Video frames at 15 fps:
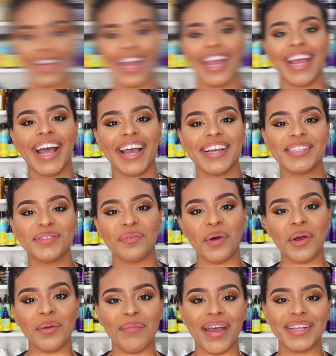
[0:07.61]
Hey guys,
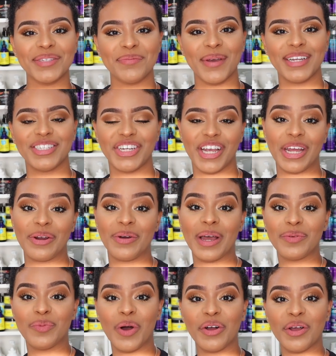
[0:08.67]
welcome back to my channel
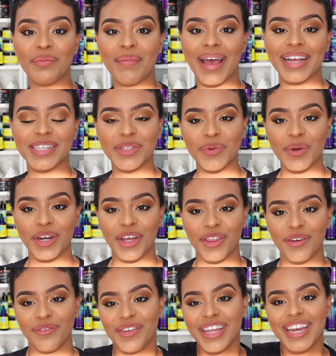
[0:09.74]
and welcome back to
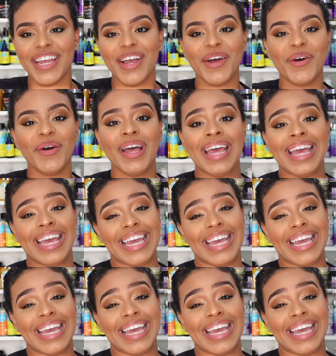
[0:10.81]
another video.